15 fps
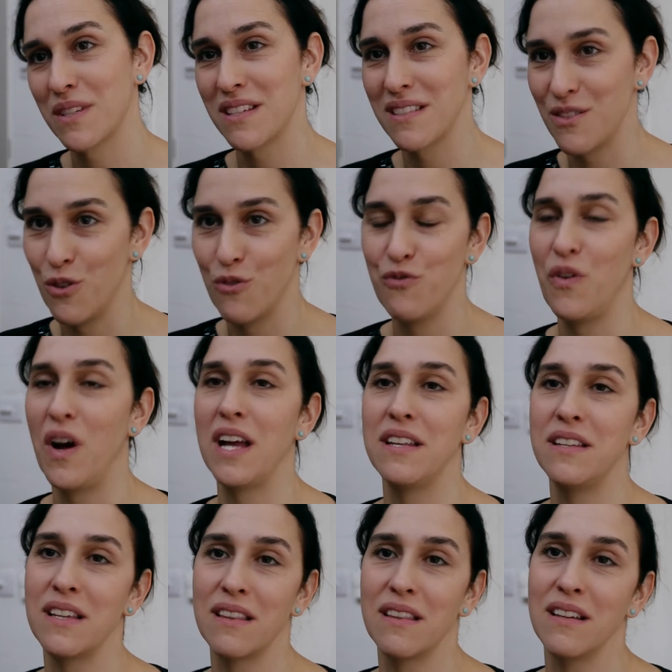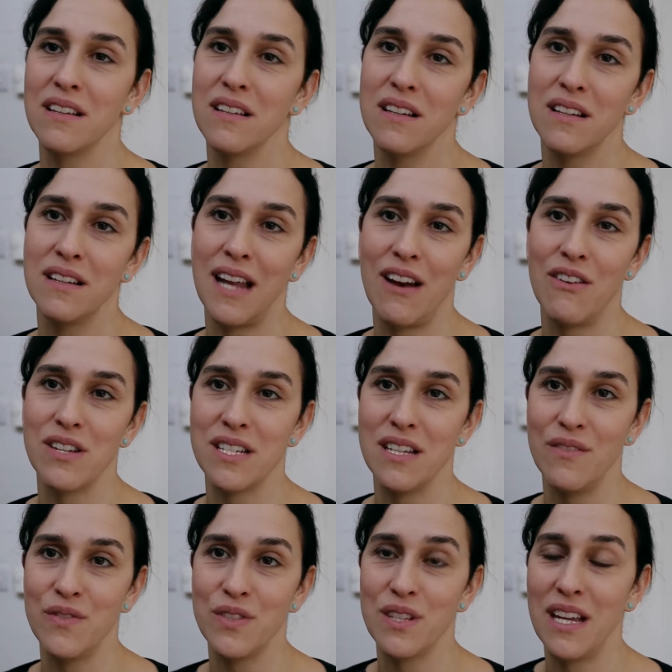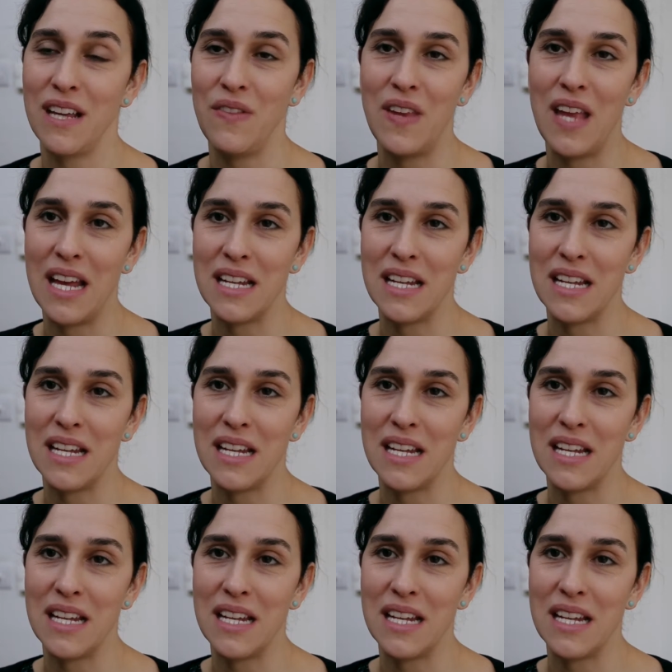because you're finding the narratives in the